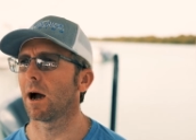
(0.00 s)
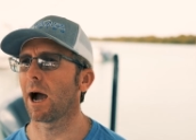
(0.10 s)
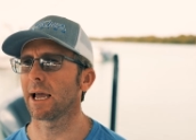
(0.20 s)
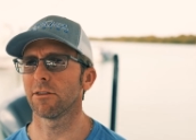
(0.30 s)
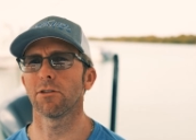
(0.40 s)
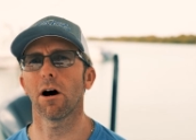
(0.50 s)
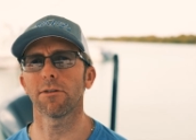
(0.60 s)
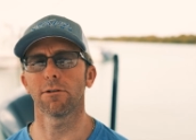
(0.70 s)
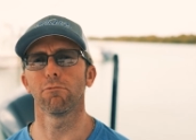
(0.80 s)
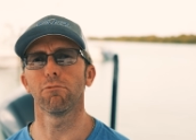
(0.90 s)
I had
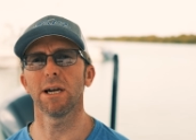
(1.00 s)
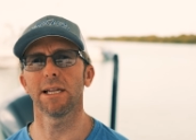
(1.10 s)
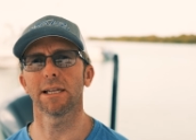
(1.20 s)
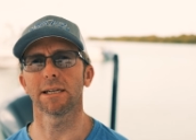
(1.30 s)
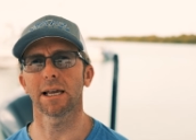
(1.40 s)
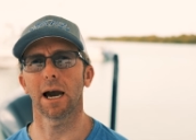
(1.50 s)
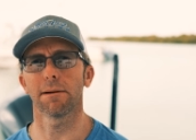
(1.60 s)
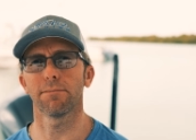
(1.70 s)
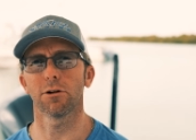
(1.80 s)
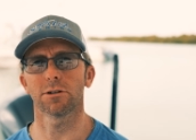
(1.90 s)
thought the wind had kind
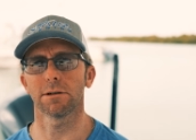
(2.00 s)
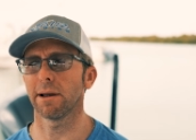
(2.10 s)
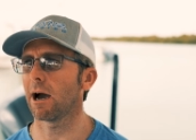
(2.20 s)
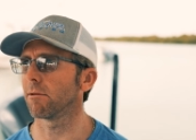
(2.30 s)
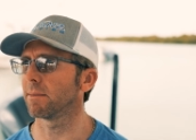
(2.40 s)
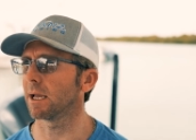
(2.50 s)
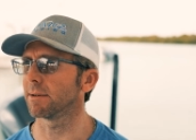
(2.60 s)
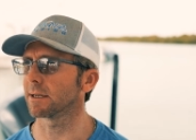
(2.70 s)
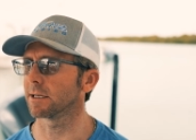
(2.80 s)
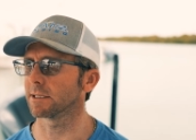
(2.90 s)
of pushed them out maybe
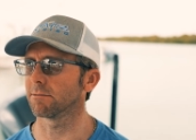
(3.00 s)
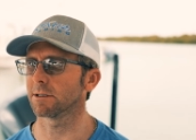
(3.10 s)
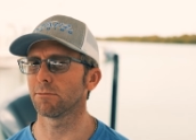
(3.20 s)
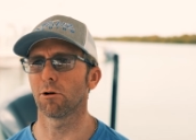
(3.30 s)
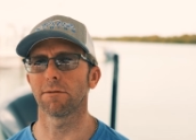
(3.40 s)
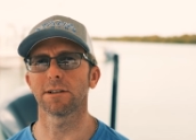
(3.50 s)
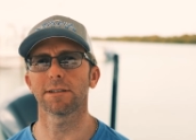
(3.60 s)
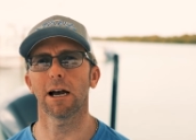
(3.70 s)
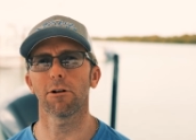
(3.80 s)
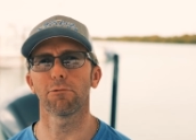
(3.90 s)
because it was more of a
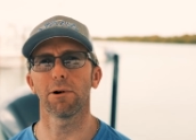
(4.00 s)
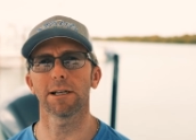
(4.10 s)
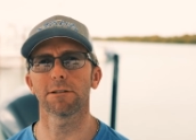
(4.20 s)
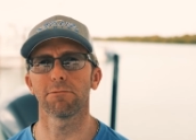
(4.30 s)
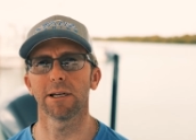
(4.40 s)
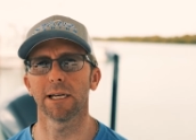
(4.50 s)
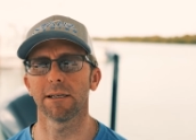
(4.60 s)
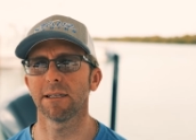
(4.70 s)
southwest wind,